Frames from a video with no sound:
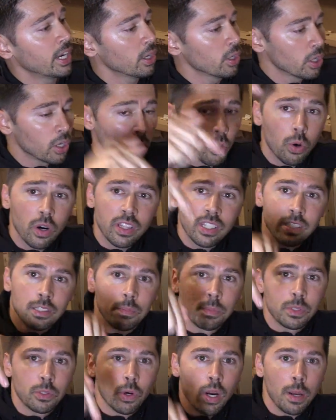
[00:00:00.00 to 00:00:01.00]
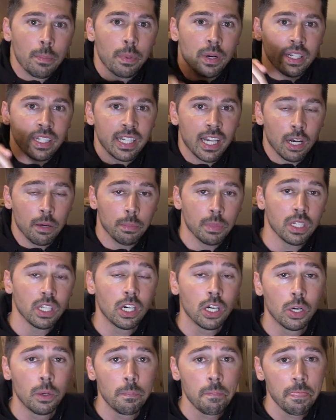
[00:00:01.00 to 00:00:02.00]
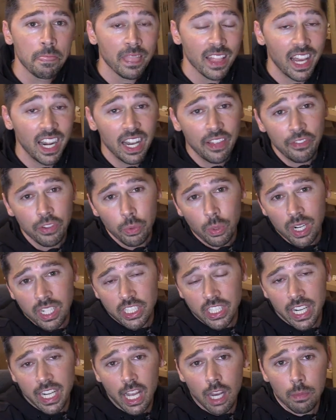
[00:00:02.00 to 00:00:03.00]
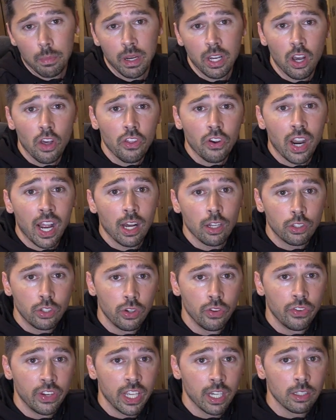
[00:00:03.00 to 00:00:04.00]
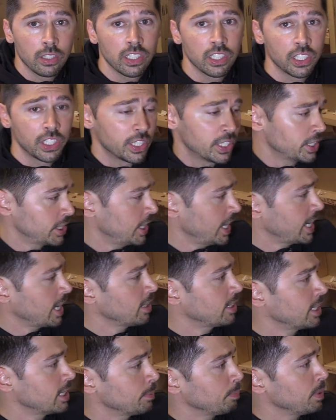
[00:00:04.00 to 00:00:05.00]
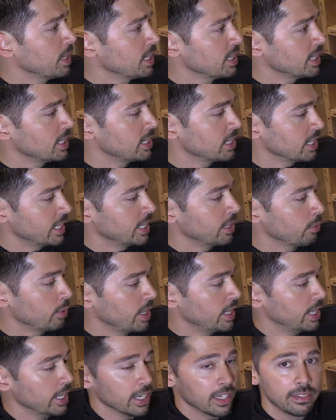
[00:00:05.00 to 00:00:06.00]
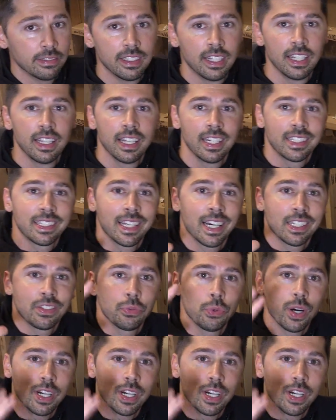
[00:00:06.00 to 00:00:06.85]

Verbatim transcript: here or the subscribe button down below. And if you want to check out my other how-to videos, check out this playlist link right here. Thanks guys for